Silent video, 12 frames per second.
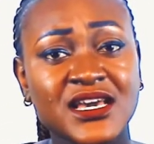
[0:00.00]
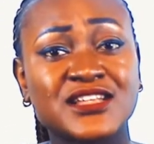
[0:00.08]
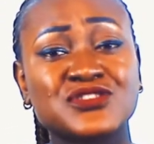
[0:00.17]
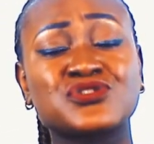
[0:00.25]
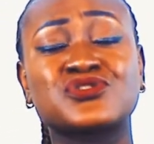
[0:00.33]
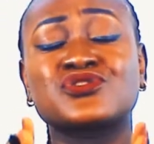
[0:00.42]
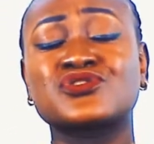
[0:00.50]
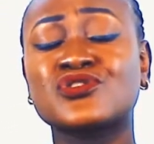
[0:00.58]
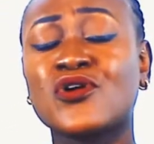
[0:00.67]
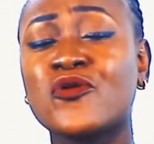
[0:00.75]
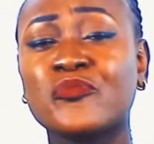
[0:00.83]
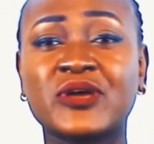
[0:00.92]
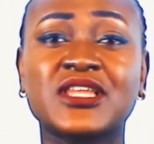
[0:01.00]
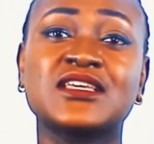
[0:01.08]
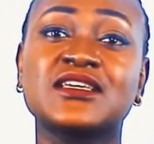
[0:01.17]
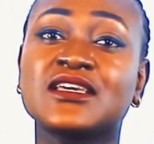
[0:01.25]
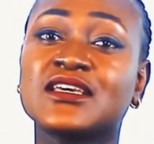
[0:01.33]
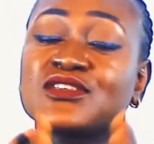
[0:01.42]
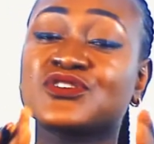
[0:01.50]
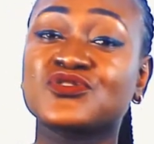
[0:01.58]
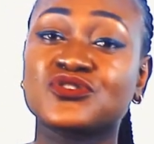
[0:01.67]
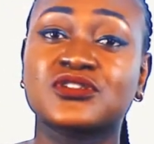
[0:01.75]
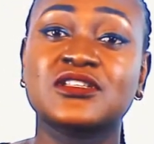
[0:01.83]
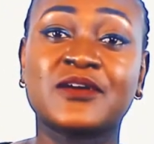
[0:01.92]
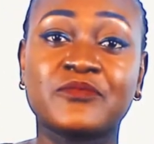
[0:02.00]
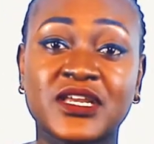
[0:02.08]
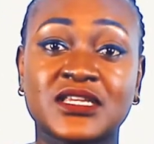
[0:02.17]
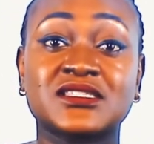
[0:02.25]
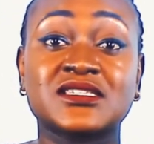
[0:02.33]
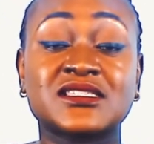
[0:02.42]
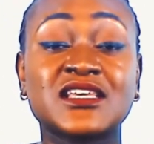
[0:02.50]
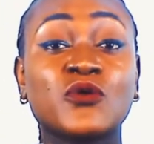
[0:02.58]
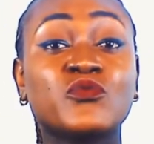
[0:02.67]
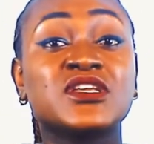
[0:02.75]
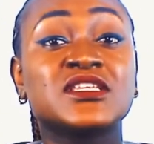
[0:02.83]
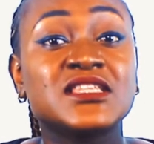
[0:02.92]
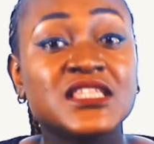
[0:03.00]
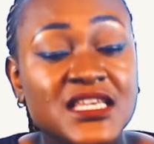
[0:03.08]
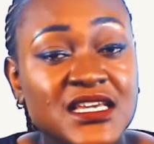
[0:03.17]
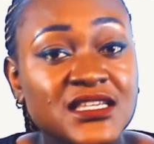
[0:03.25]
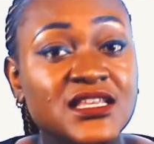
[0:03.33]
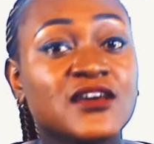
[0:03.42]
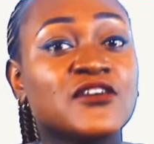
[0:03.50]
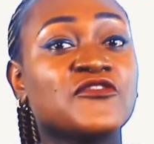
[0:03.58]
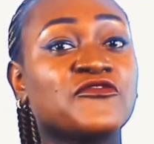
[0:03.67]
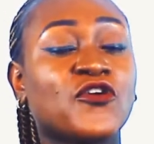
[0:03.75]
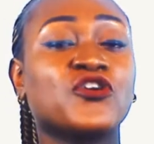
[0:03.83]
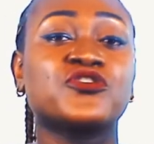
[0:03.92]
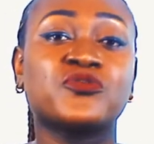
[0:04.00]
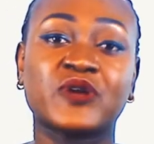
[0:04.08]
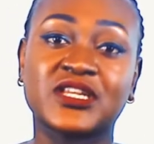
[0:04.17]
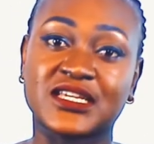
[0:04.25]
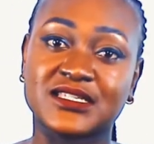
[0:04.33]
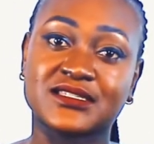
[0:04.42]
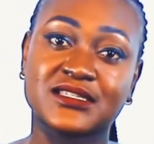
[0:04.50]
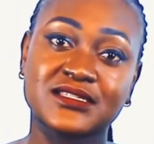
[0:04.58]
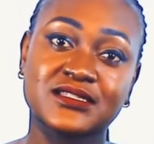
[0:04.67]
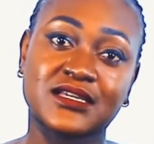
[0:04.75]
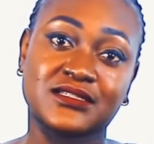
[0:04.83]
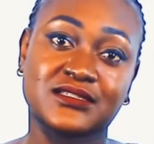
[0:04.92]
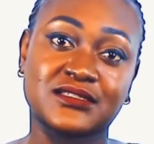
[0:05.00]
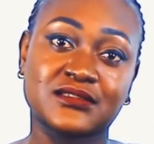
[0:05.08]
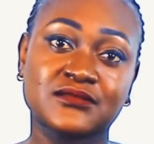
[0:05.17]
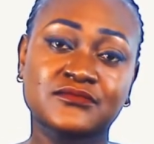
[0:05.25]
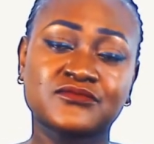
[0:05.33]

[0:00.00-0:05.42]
and so many social amenities that we need for human existence.